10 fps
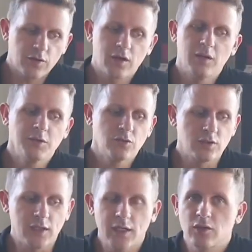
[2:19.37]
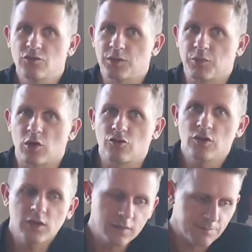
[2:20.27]
As we are coming to the end of the
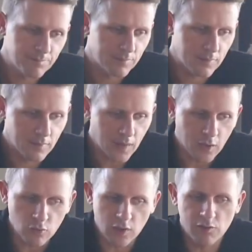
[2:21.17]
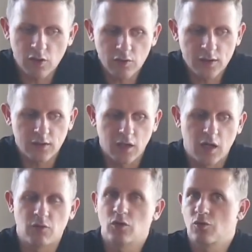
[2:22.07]
project, I could
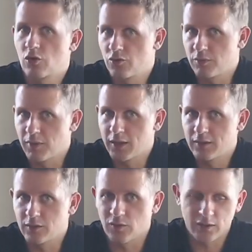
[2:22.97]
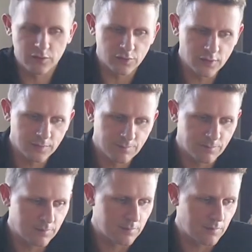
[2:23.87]
evaluate our work with Mindinventory
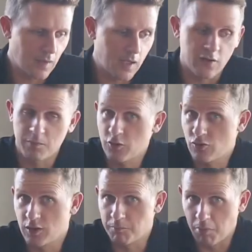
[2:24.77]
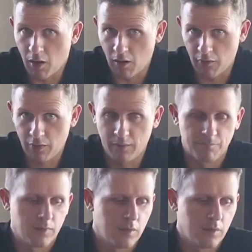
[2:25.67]
and especially Parth,